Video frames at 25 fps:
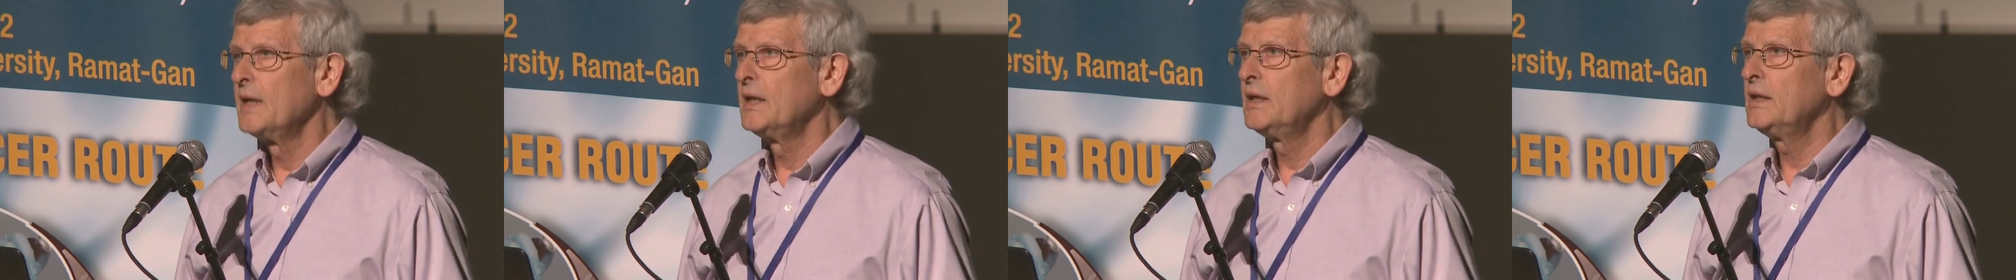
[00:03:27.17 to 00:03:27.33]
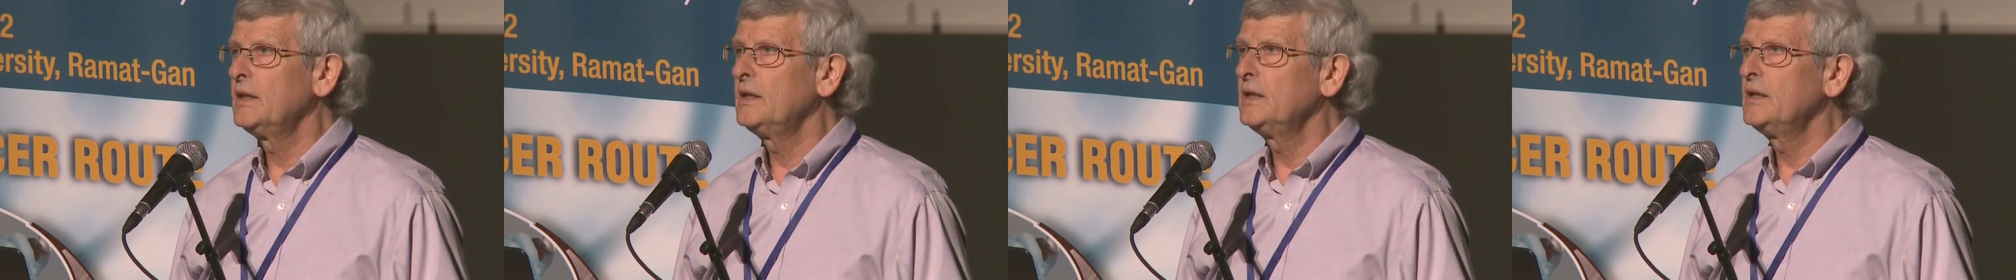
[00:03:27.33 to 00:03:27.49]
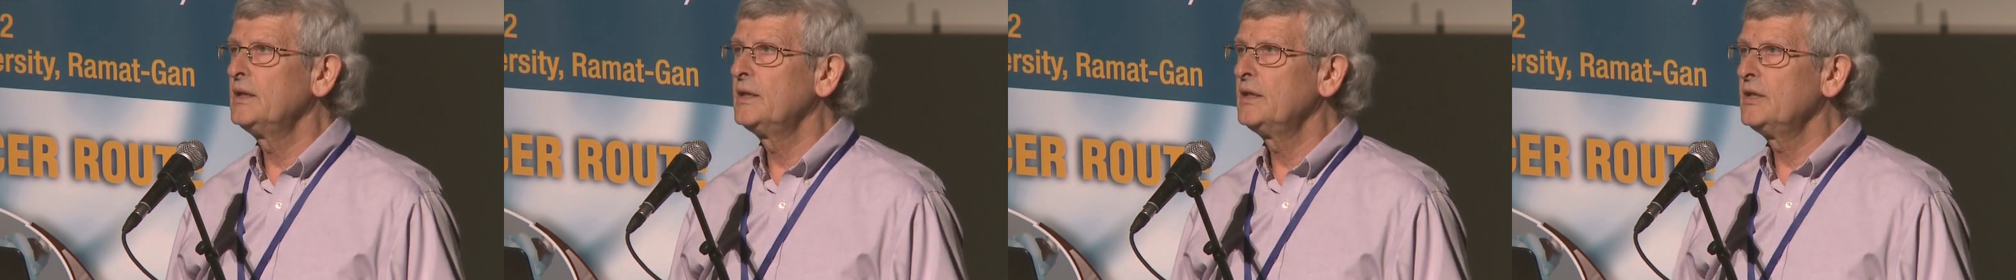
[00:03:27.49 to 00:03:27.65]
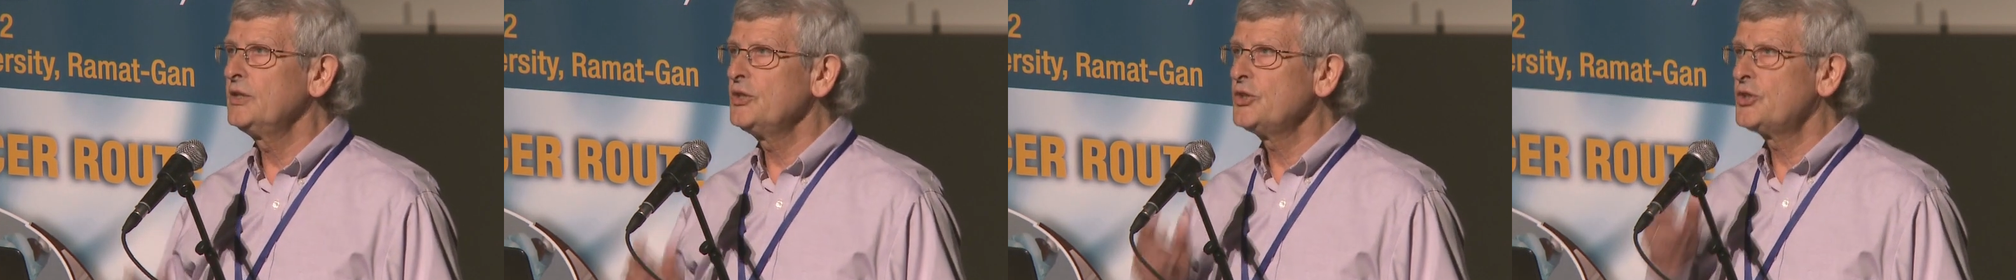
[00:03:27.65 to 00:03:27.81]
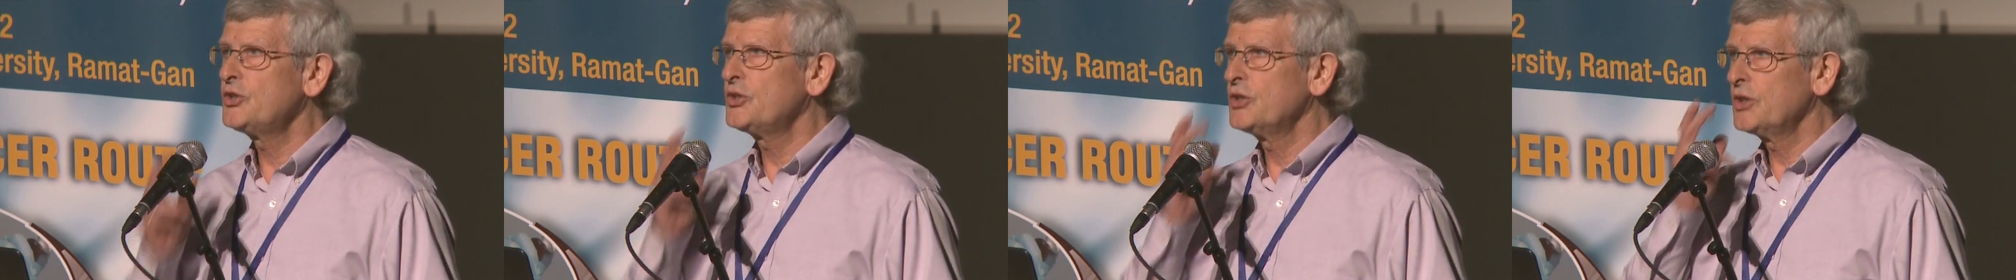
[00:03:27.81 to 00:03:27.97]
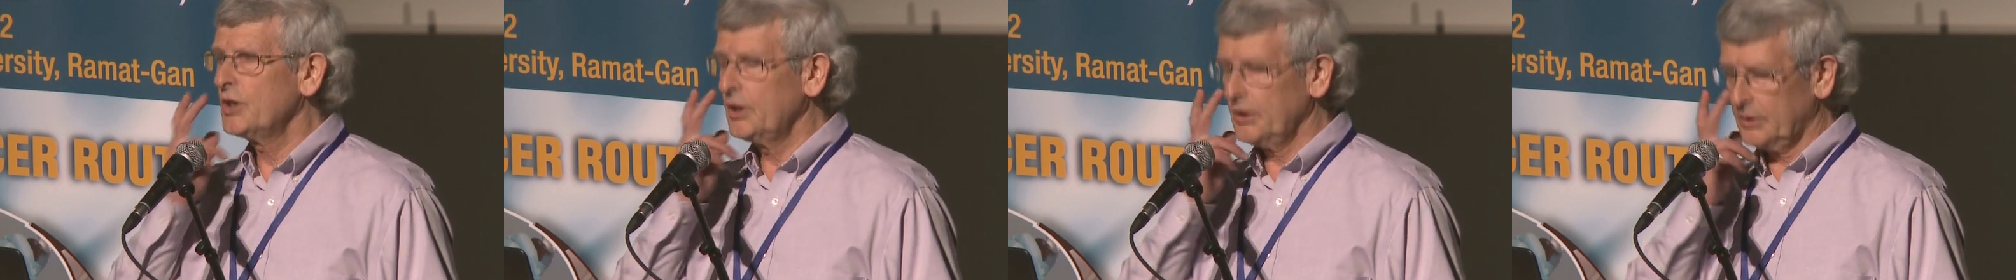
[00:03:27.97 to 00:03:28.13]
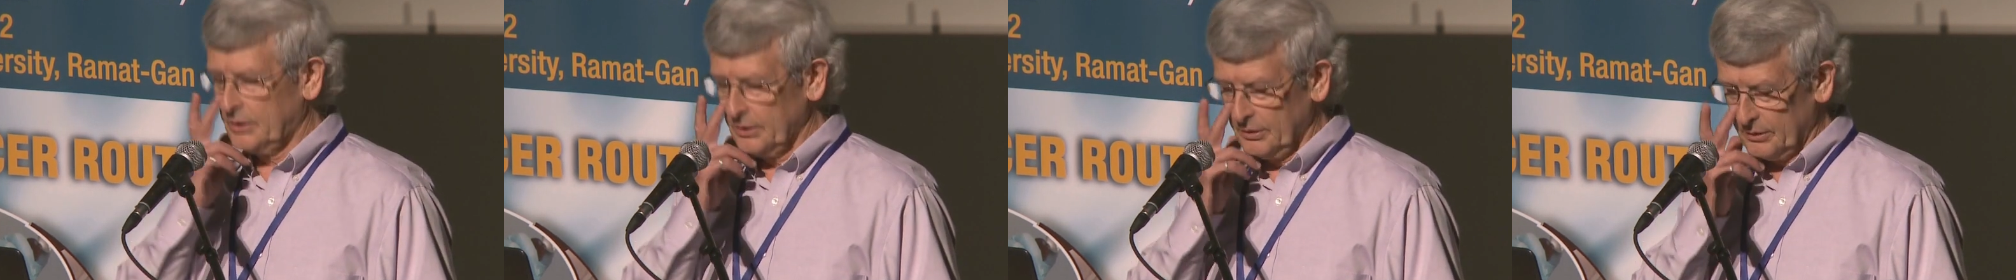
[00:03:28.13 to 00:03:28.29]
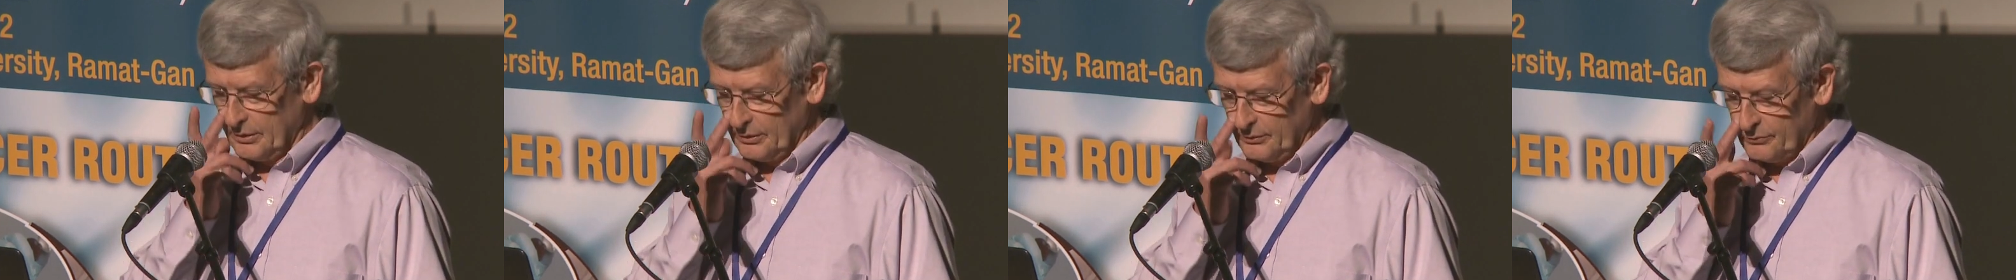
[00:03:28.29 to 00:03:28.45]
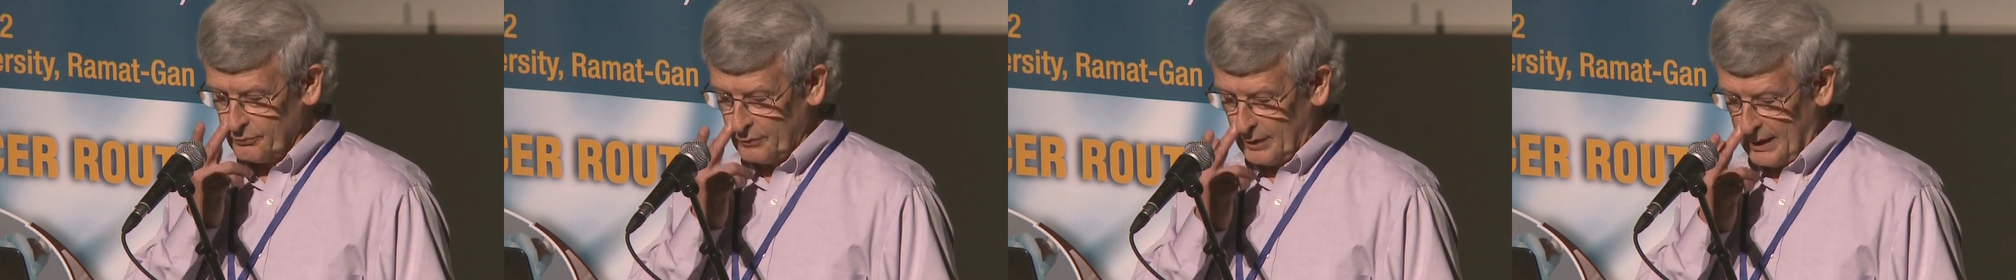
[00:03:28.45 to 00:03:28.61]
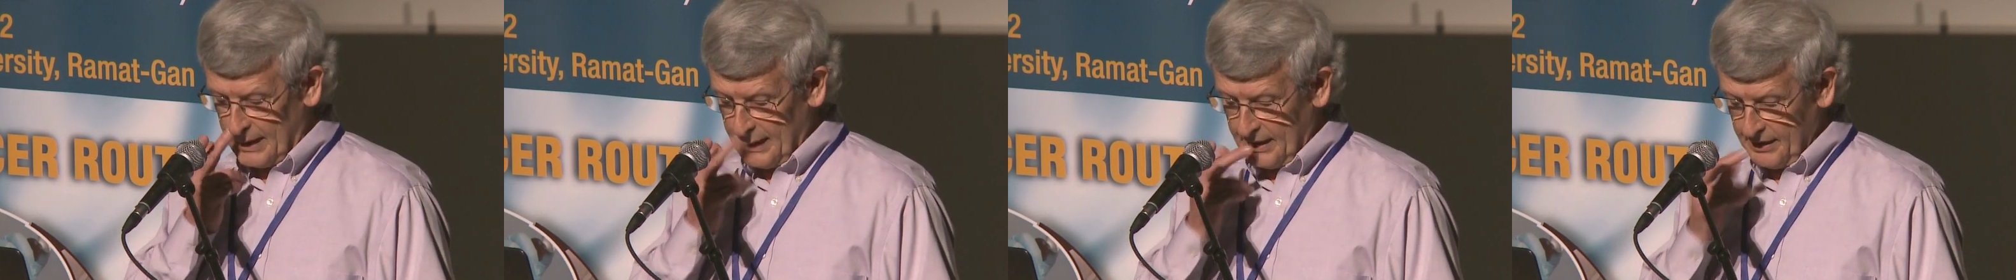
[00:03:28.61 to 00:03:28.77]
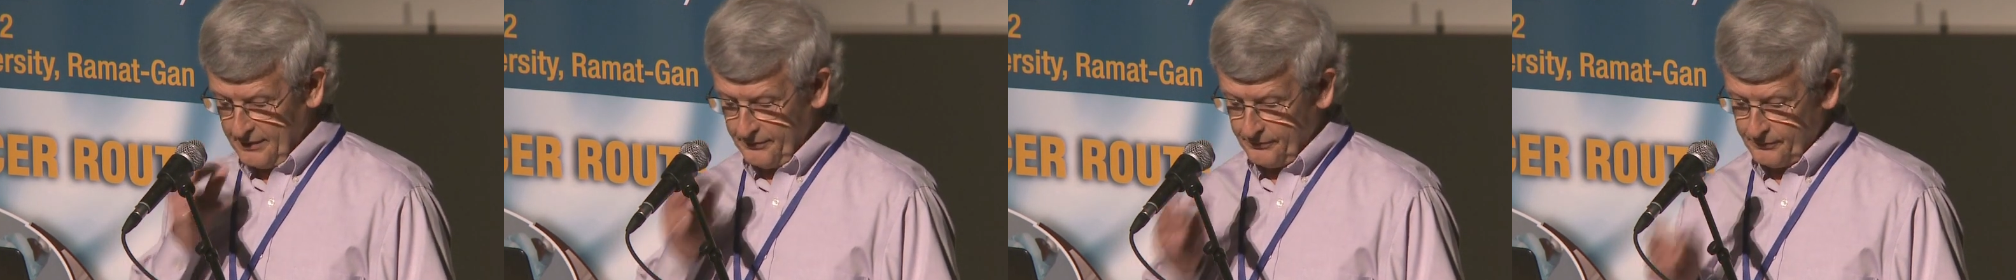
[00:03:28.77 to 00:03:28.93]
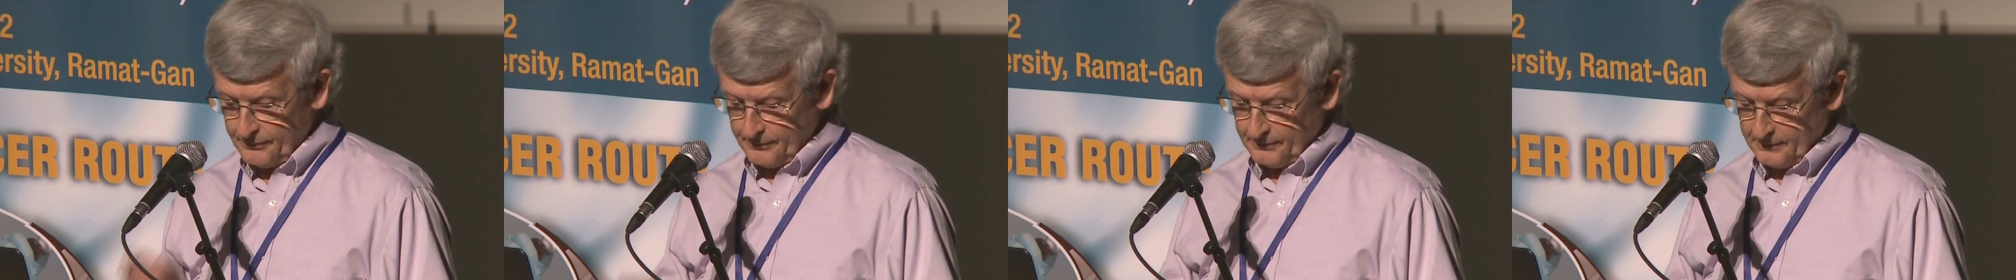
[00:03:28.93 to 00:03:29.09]
he initiated a
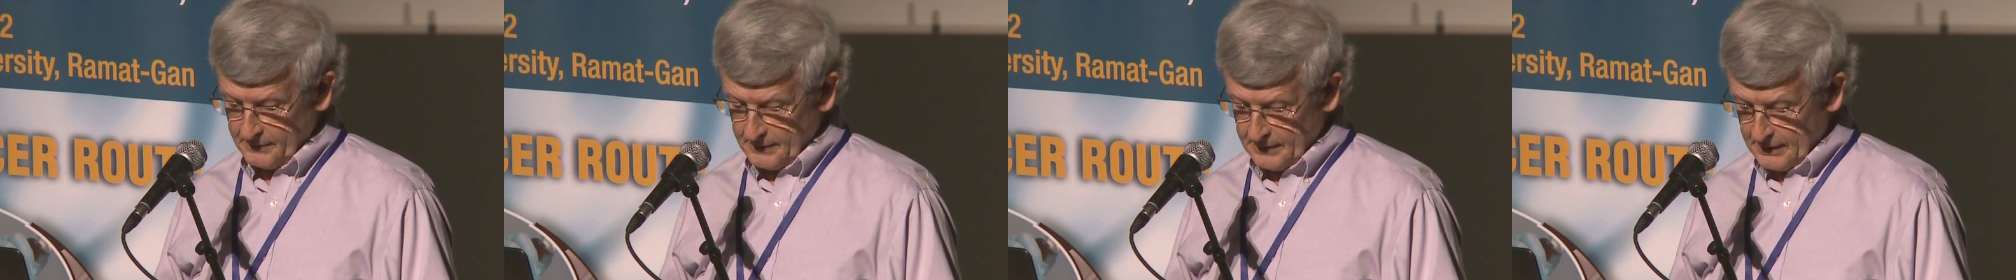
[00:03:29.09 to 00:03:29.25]
drive